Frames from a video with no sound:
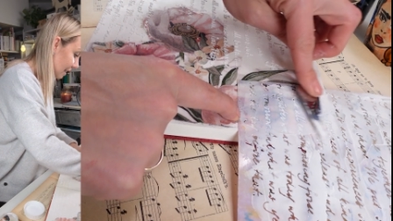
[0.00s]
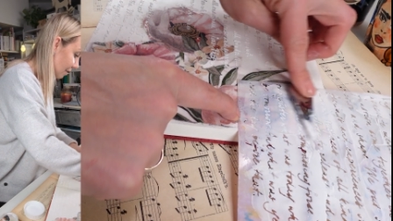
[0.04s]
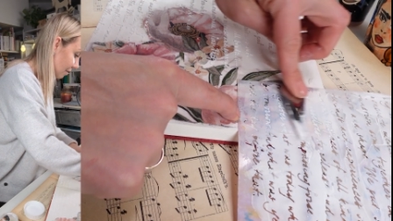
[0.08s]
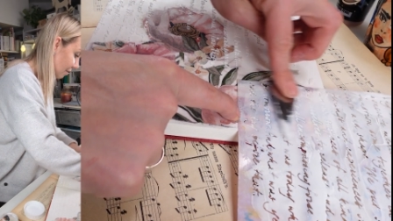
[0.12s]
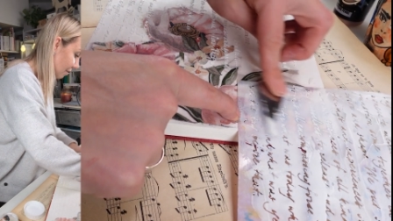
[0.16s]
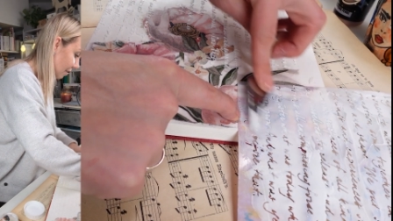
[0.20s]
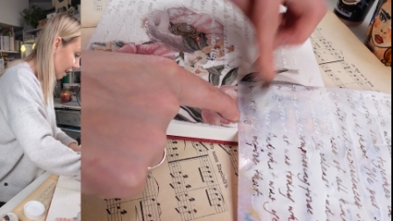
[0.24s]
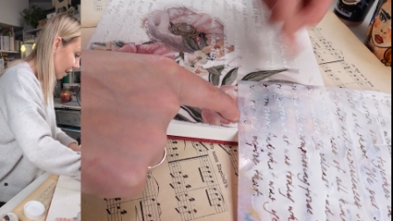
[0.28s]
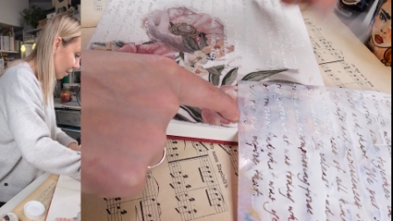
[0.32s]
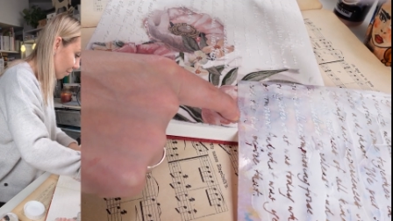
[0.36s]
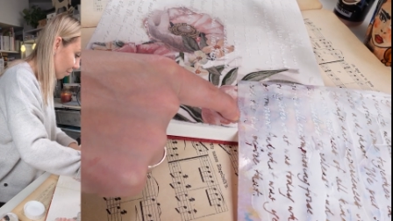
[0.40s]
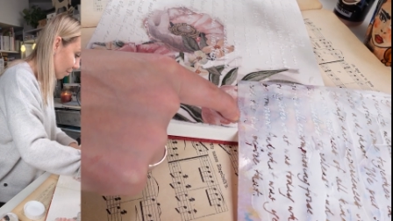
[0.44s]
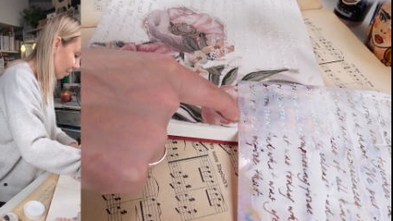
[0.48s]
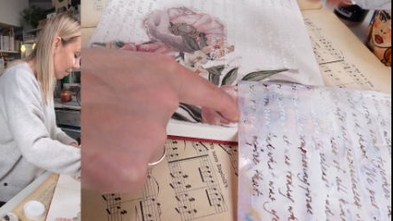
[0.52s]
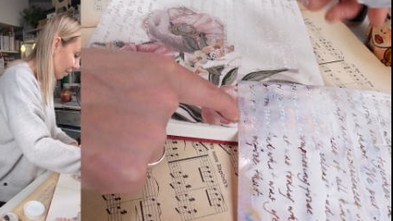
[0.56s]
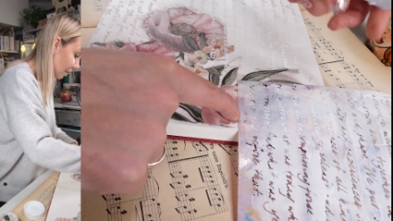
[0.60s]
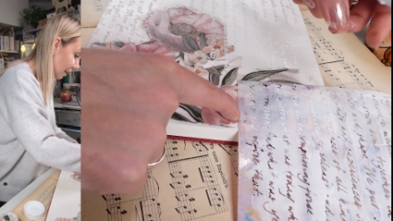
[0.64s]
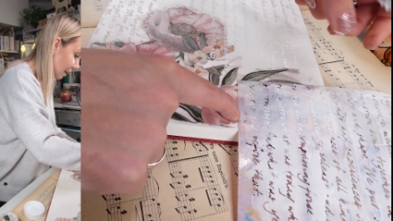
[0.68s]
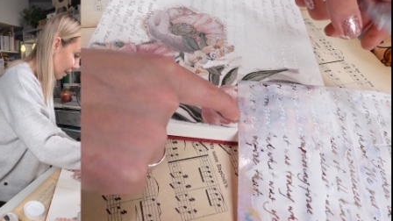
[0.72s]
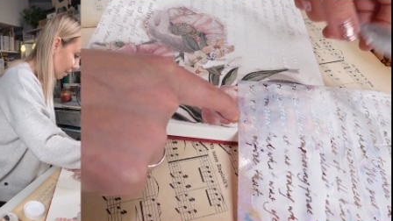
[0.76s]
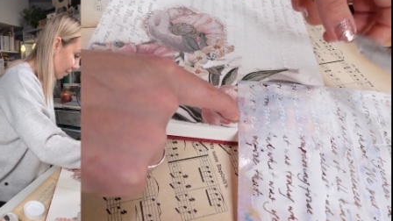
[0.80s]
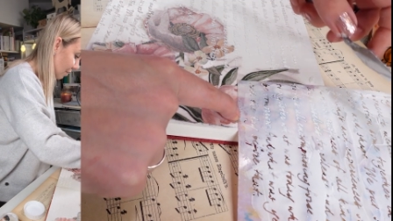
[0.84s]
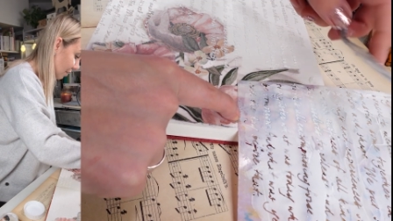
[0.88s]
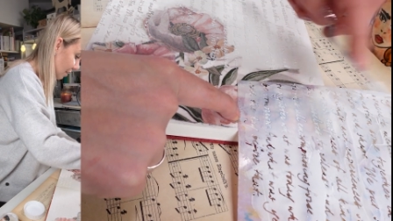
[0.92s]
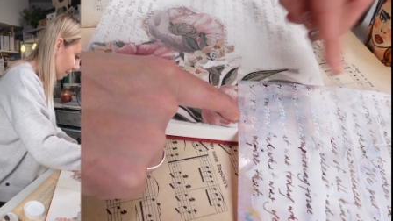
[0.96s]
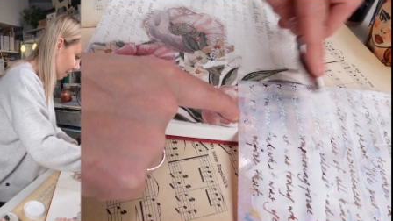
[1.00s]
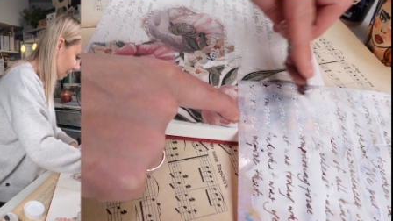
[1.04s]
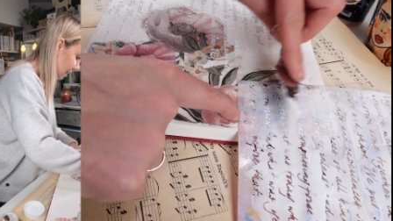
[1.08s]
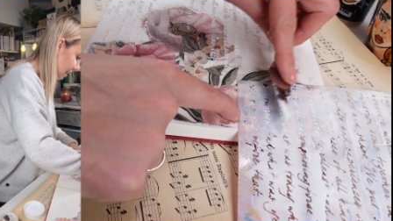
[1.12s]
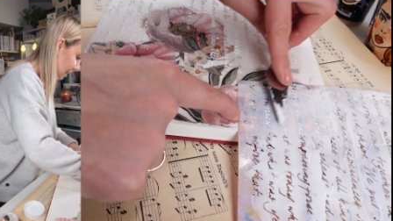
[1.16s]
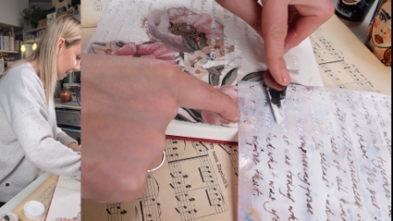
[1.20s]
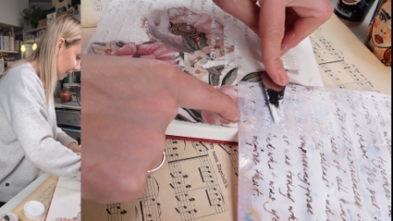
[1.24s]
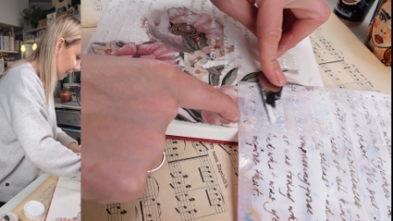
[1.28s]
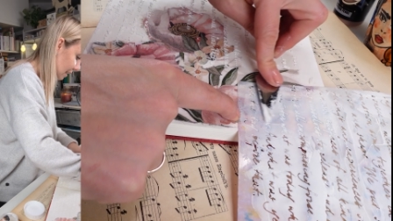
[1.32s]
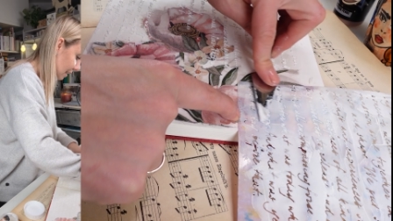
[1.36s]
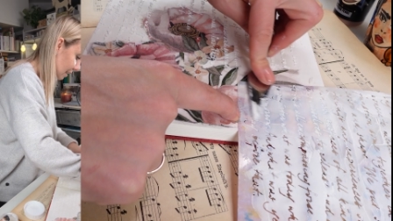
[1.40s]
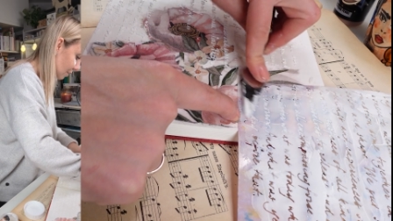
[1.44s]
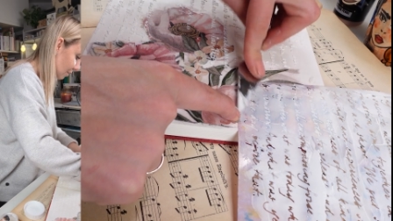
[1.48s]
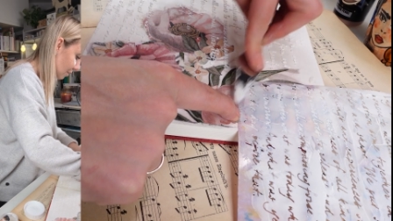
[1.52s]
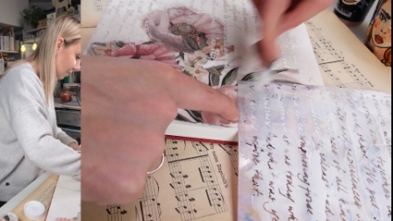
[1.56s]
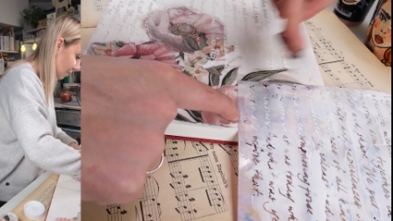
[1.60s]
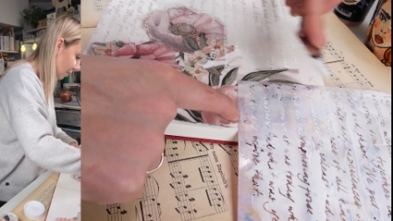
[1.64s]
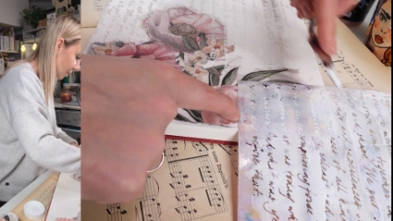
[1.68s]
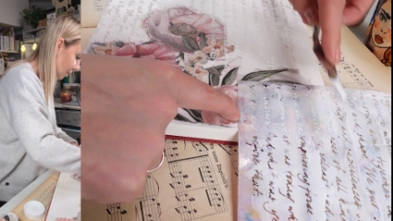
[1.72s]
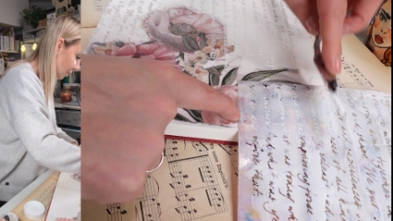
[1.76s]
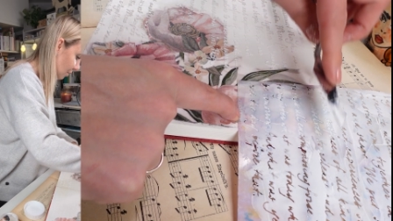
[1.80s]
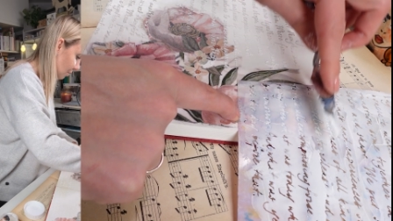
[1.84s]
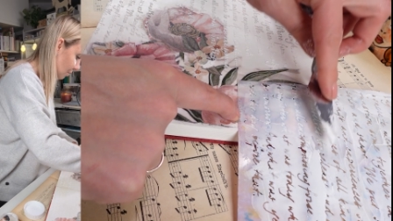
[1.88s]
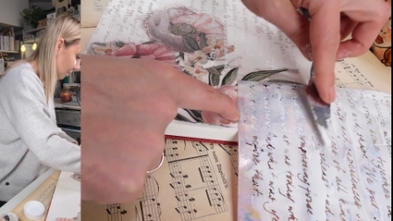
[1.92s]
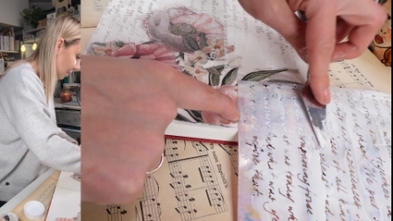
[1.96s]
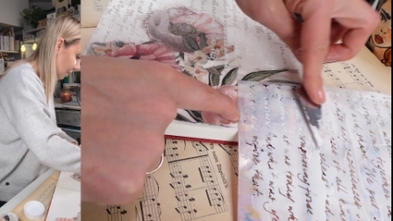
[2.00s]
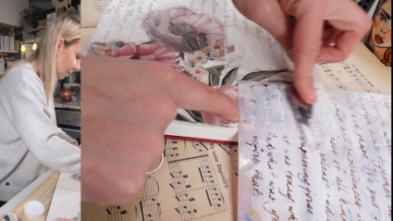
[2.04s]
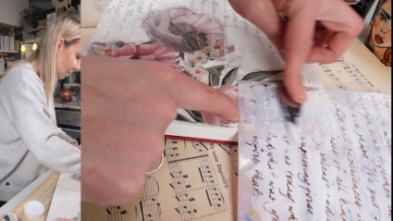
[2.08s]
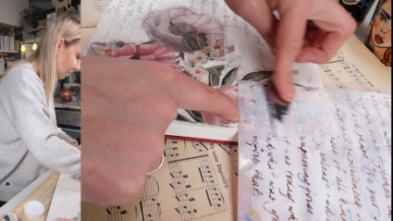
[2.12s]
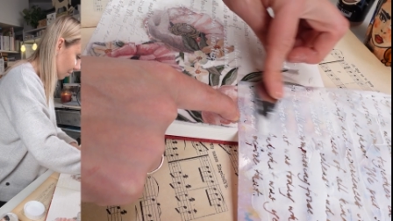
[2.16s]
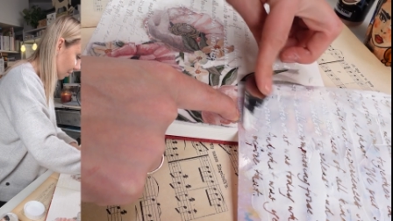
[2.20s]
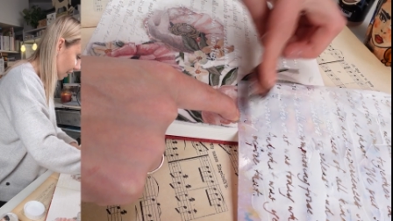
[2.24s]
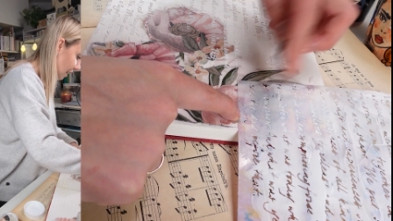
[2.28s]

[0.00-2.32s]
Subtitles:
available or is it discontinued or